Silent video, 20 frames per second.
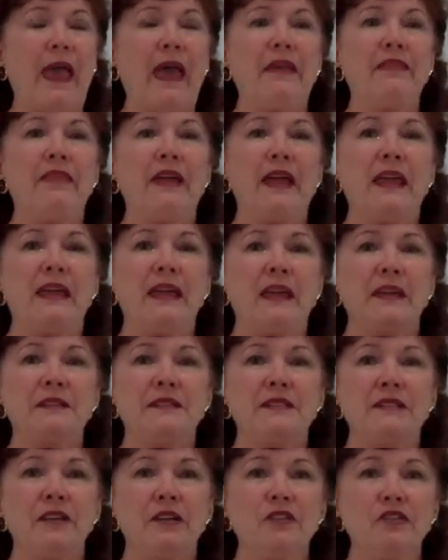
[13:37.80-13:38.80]
And they
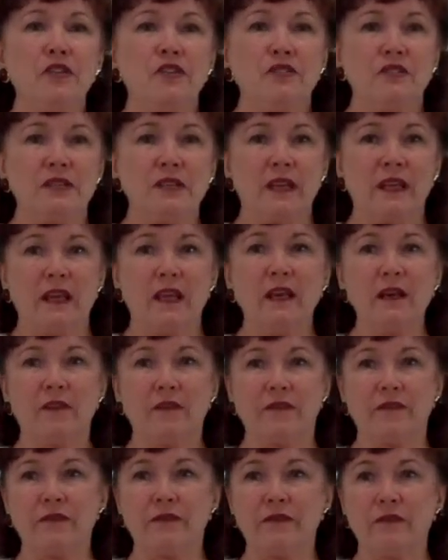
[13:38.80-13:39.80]
continue to
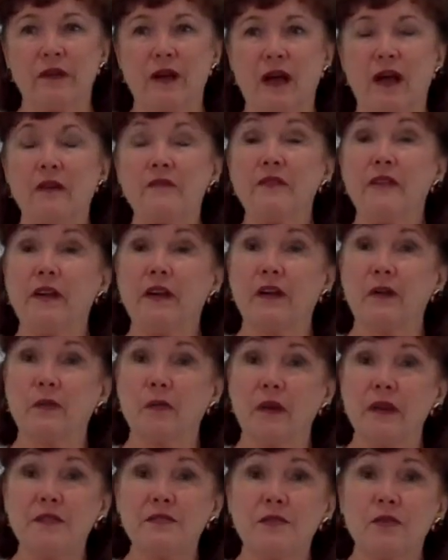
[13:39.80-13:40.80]
give of their
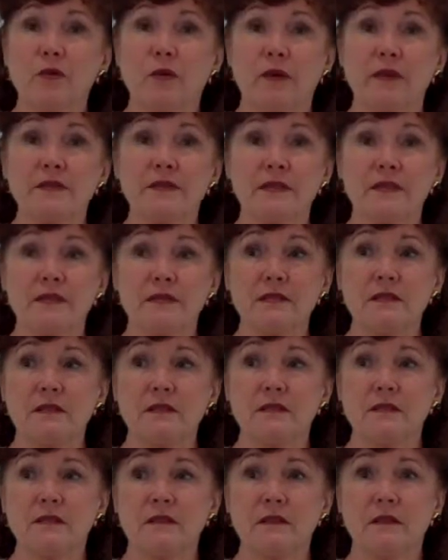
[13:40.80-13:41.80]

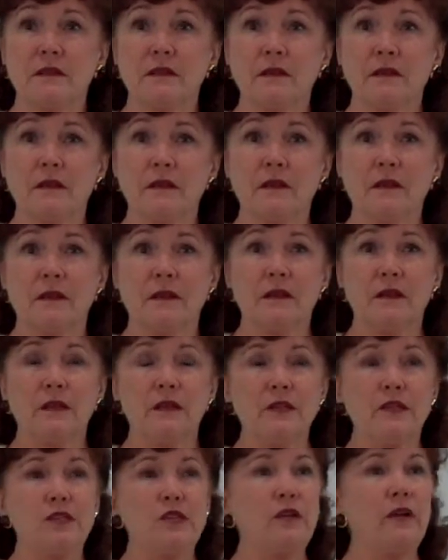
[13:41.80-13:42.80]
resources
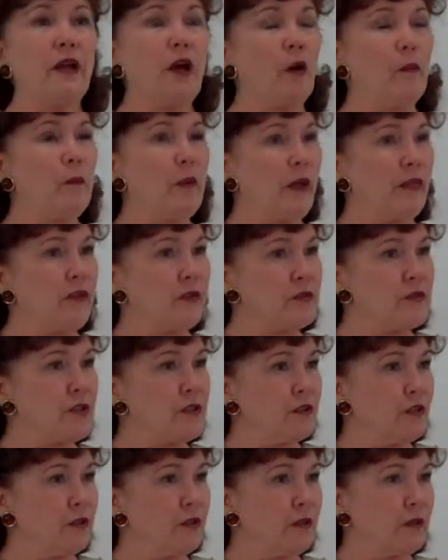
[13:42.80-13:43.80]
to help
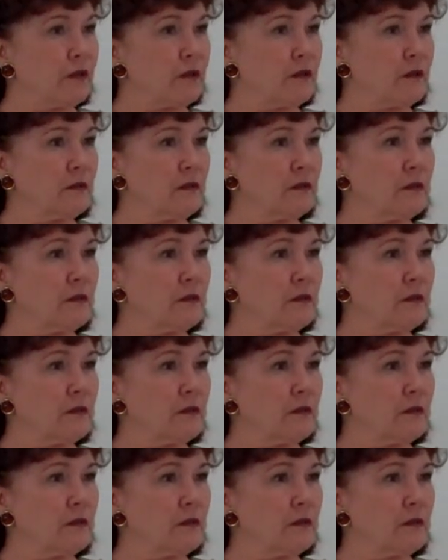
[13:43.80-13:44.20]
others learn,